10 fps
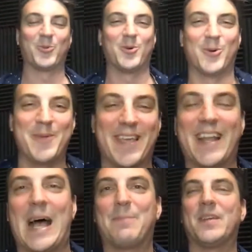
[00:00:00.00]
We'll make it
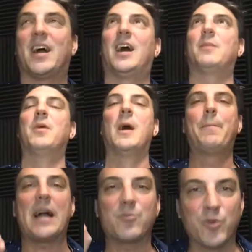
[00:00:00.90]
happen.
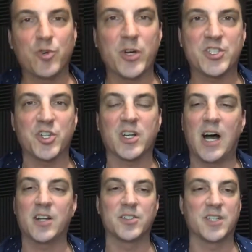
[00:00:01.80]
Back real quick to your
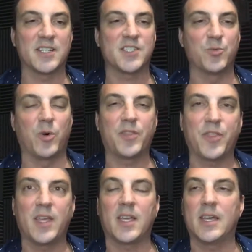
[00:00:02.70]
Connor Dustin. One
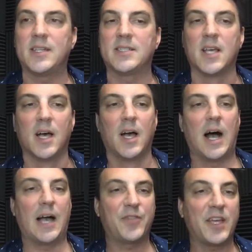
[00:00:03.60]
thing is
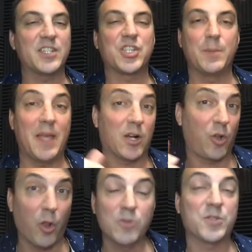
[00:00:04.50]
I think it's going to be a
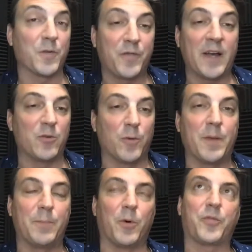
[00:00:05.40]
closer fight than what
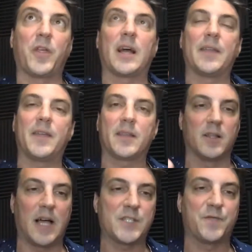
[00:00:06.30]
people think. I think in
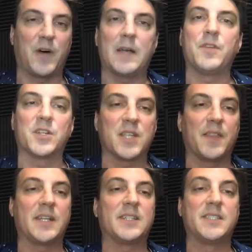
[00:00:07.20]
the last 5 years,
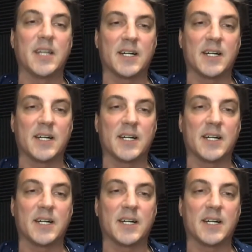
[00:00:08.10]
I think